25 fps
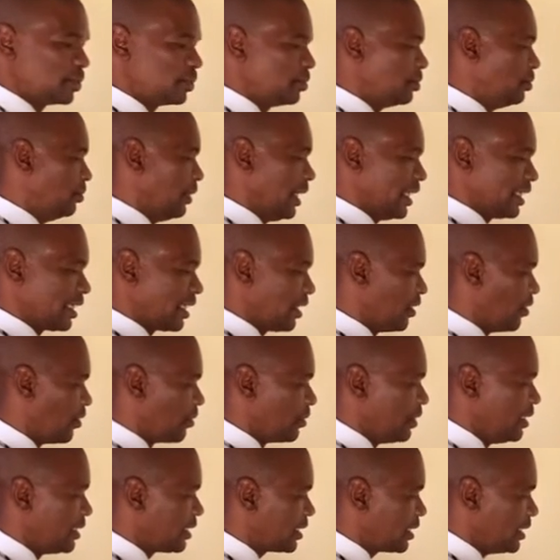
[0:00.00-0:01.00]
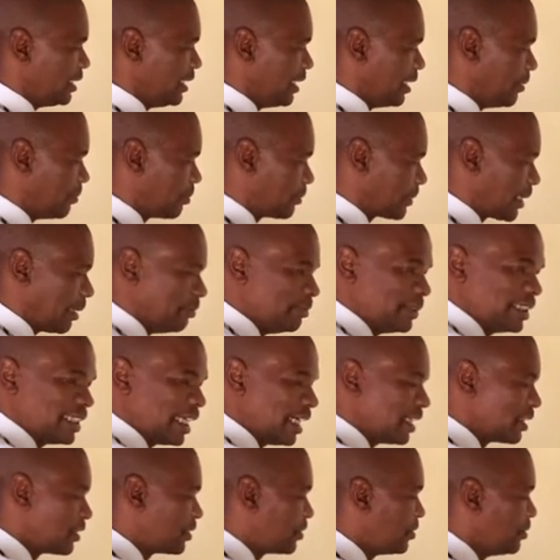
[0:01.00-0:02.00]
2. I can only see a
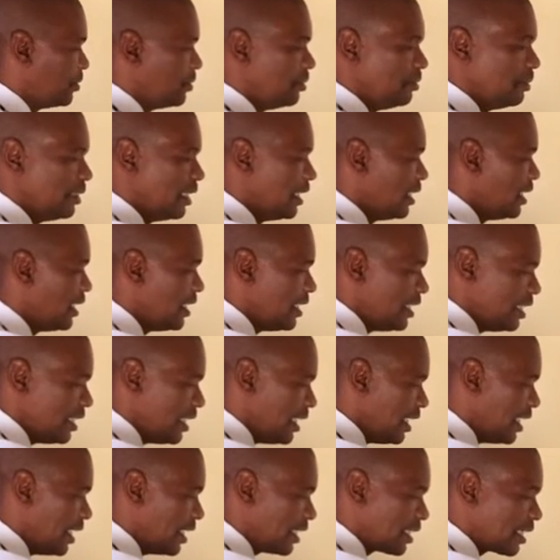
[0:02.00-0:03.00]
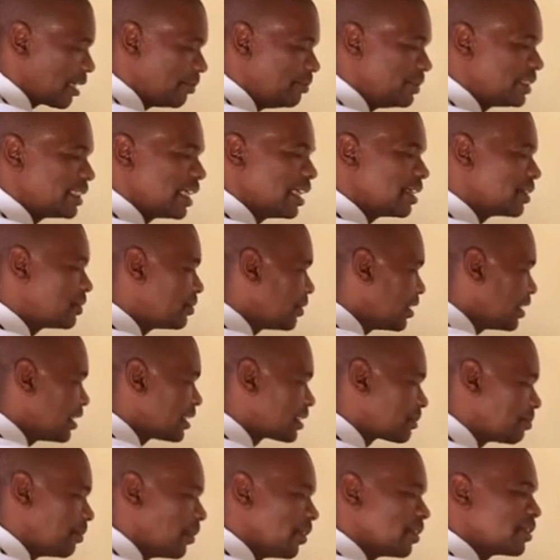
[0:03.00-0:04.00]
capital Q and a
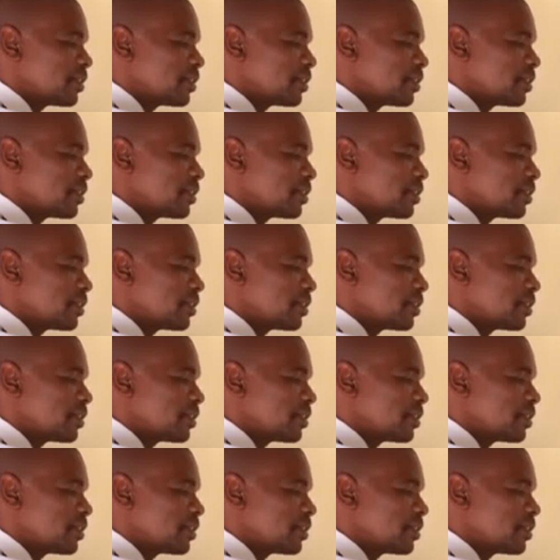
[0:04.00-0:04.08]
small